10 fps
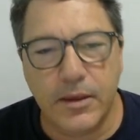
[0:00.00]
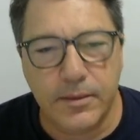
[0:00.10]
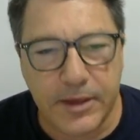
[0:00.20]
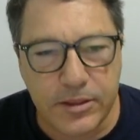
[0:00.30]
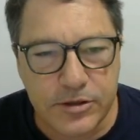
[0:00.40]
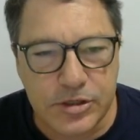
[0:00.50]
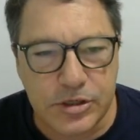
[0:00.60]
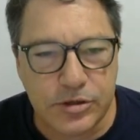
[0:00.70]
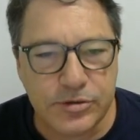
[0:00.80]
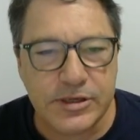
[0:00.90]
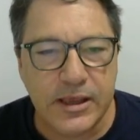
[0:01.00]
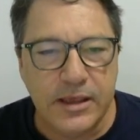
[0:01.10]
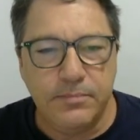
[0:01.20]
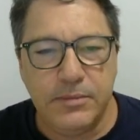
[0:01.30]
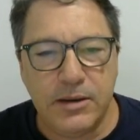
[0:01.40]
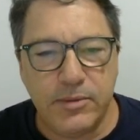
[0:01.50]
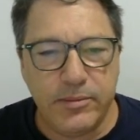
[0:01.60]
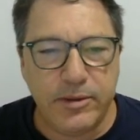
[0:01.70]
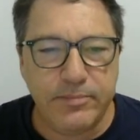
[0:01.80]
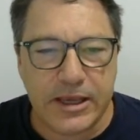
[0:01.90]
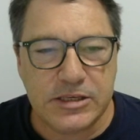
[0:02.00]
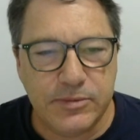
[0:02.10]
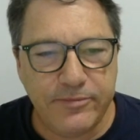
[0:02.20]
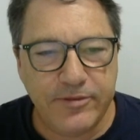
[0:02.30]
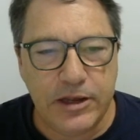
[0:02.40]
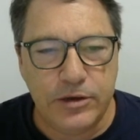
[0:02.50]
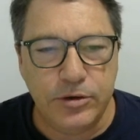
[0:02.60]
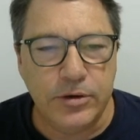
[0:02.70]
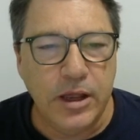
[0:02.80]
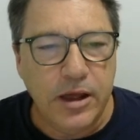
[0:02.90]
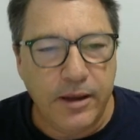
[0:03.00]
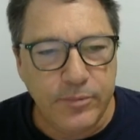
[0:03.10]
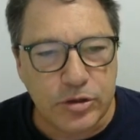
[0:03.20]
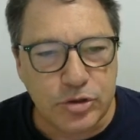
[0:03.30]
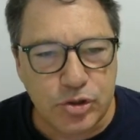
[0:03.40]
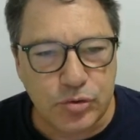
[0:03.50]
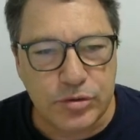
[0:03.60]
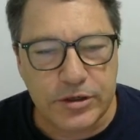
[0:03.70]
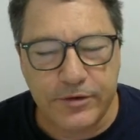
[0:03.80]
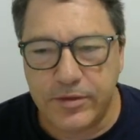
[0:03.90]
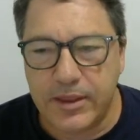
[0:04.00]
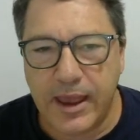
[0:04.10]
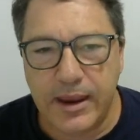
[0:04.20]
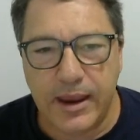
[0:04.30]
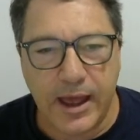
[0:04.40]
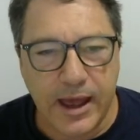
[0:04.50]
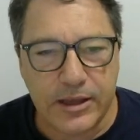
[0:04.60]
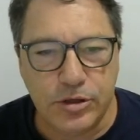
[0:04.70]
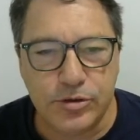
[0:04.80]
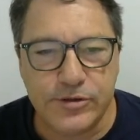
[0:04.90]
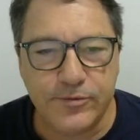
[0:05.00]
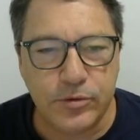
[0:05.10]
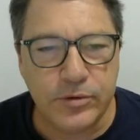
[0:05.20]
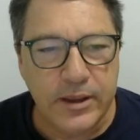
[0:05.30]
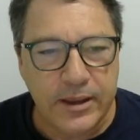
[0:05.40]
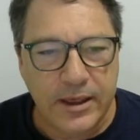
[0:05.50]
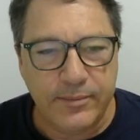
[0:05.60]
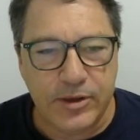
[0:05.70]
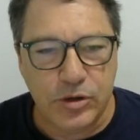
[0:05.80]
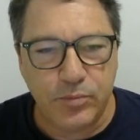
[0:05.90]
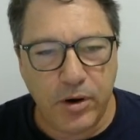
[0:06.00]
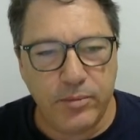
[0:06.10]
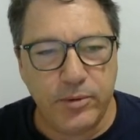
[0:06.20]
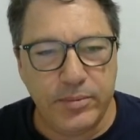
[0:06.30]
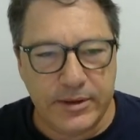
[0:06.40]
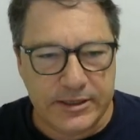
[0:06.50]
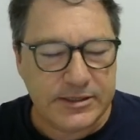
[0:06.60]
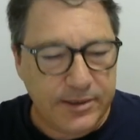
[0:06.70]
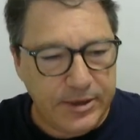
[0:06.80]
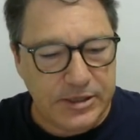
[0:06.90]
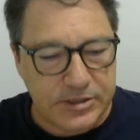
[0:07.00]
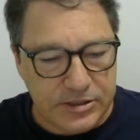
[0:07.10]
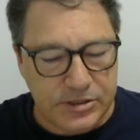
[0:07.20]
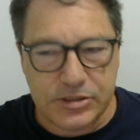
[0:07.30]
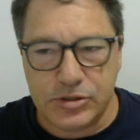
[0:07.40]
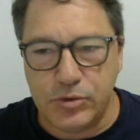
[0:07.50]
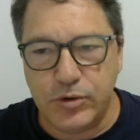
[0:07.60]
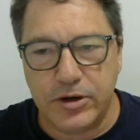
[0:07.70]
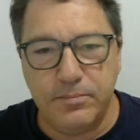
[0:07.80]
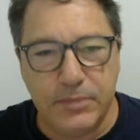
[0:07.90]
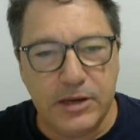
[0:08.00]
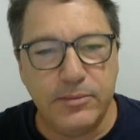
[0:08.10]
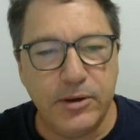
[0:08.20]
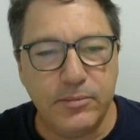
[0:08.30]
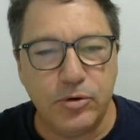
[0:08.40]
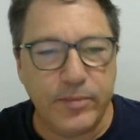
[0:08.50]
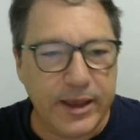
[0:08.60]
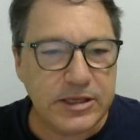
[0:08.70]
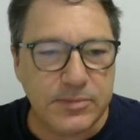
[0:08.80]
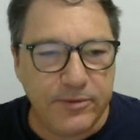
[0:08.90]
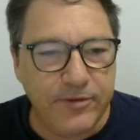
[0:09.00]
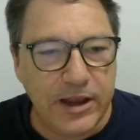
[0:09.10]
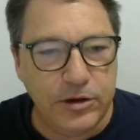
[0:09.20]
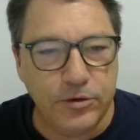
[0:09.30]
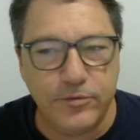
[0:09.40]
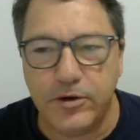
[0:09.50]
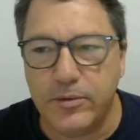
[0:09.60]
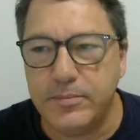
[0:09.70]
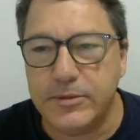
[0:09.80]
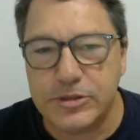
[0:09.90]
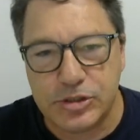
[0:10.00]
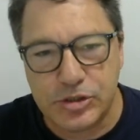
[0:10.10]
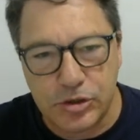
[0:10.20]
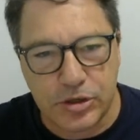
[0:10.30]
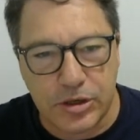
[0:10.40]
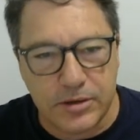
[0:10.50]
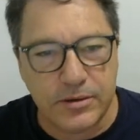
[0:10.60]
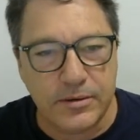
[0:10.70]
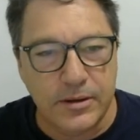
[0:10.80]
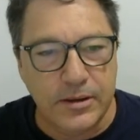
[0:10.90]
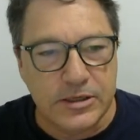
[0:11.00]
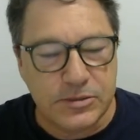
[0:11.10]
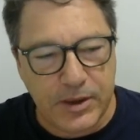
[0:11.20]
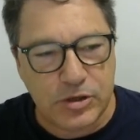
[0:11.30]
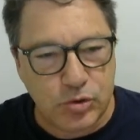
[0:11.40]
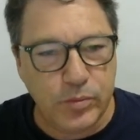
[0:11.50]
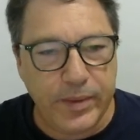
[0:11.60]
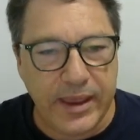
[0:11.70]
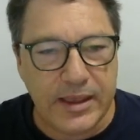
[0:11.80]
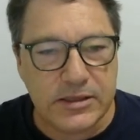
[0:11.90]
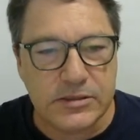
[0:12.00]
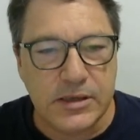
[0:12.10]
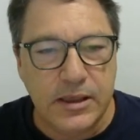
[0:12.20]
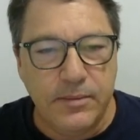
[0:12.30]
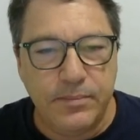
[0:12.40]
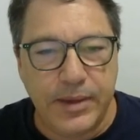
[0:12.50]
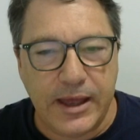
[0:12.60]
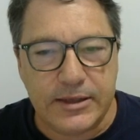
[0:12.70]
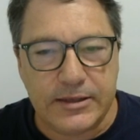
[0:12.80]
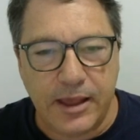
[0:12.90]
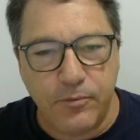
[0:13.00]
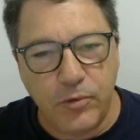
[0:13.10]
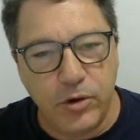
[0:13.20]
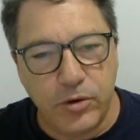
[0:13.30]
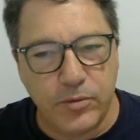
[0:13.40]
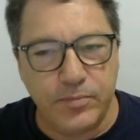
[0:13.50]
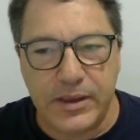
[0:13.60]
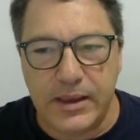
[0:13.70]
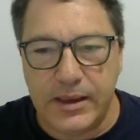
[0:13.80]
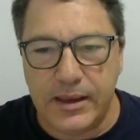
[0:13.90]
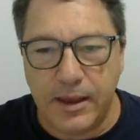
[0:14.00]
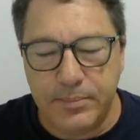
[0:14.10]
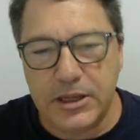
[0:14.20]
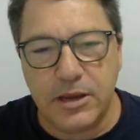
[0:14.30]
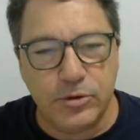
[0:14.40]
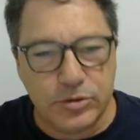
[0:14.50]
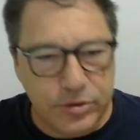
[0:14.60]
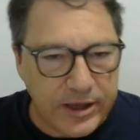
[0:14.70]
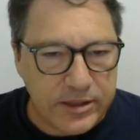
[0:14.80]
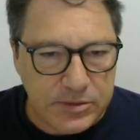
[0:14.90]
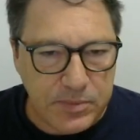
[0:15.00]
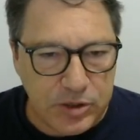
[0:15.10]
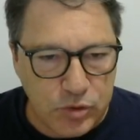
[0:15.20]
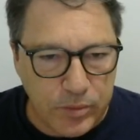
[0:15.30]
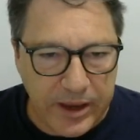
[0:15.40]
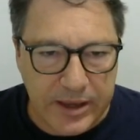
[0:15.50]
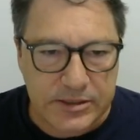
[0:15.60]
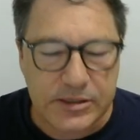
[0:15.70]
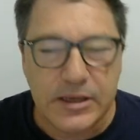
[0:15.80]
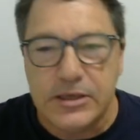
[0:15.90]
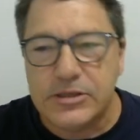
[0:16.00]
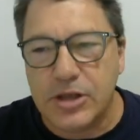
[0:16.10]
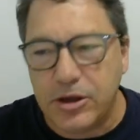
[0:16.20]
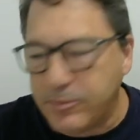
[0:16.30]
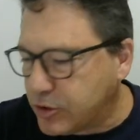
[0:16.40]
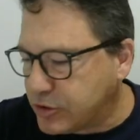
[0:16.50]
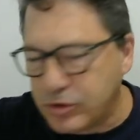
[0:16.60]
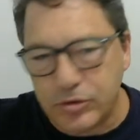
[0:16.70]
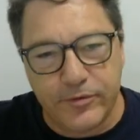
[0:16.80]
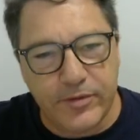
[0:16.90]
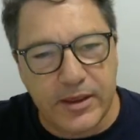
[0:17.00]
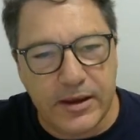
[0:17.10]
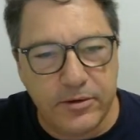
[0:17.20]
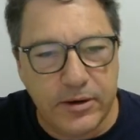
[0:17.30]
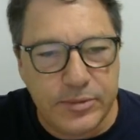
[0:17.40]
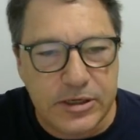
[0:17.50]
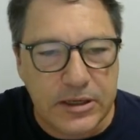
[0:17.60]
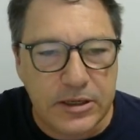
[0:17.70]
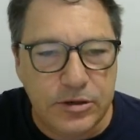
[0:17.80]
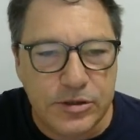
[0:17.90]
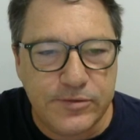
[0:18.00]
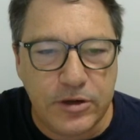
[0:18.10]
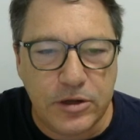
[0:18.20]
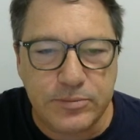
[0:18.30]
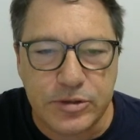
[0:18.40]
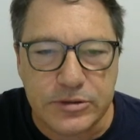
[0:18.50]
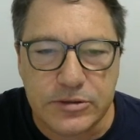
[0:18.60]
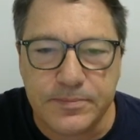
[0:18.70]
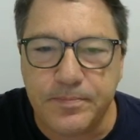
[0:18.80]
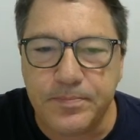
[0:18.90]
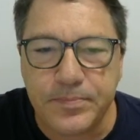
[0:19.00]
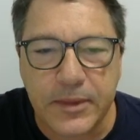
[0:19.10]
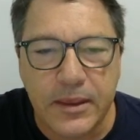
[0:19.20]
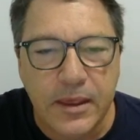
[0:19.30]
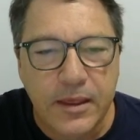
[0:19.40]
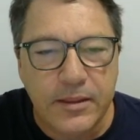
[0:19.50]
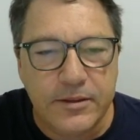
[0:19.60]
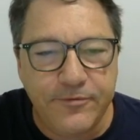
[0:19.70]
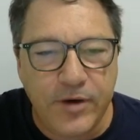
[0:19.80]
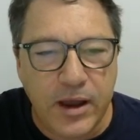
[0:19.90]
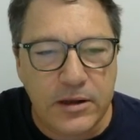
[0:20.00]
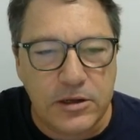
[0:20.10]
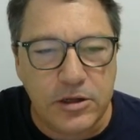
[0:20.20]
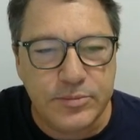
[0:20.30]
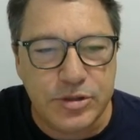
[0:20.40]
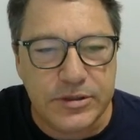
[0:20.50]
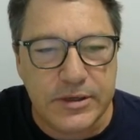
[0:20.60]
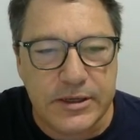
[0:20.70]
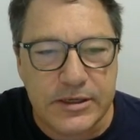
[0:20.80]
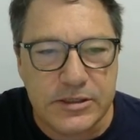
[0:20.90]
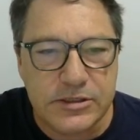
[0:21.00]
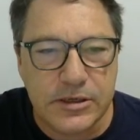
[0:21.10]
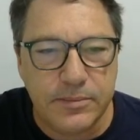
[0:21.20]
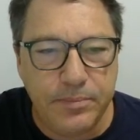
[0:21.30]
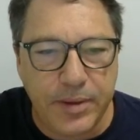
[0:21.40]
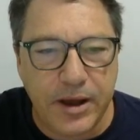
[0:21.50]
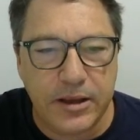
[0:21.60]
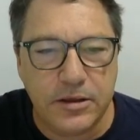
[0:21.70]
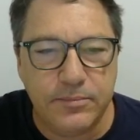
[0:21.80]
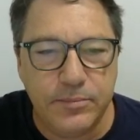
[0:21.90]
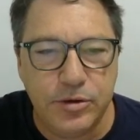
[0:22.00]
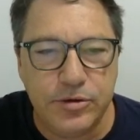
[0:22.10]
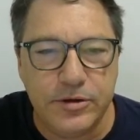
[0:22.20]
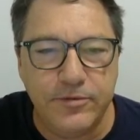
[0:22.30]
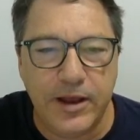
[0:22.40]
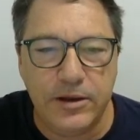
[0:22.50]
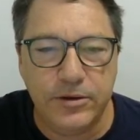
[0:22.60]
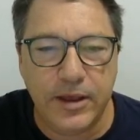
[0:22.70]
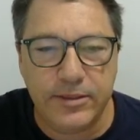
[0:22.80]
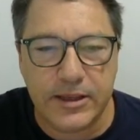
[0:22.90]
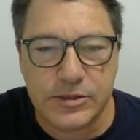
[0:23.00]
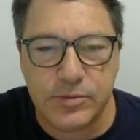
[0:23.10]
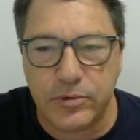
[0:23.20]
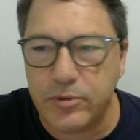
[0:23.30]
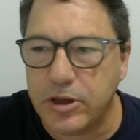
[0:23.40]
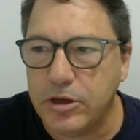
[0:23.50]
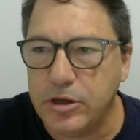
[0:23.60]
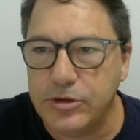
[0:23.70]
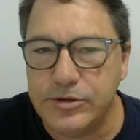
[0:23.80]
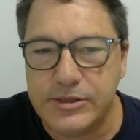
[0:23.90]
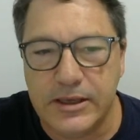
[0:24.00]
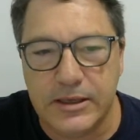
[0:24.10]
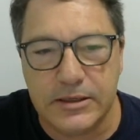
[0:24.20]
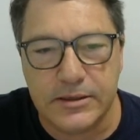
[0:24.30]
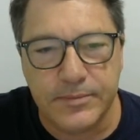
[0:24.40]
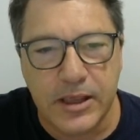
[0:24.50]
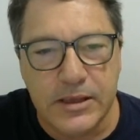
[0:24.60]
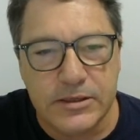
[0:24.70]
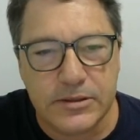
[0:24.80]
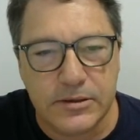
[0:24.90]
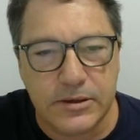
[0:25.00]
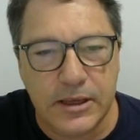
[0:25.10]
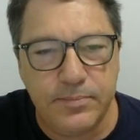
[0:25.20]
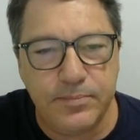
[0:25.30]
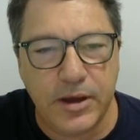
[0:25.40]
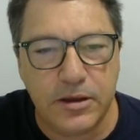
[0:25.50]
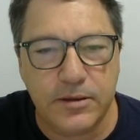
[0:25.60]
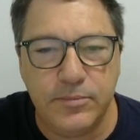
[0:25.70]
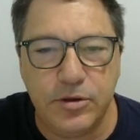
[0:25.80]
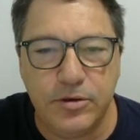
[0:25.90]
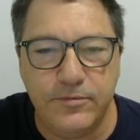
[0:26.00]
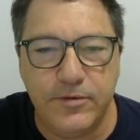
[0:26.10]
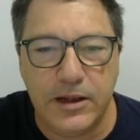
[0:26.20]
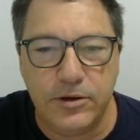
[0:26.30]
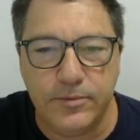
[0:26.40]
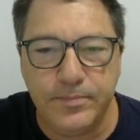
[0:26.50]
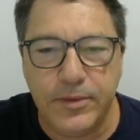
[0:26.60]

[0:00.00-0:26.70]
method to use. Minimum and maximum value, I'm not sure if they are useful. I mean, you probably, in some instances, you'll want a minimum or maximum value from certain spectral bands, but that won't be applicable to other spectral bands. So I'm not sure if they are particularly useful options. The final option is by computed value, and that's what we're going to use here. So hit by computed value.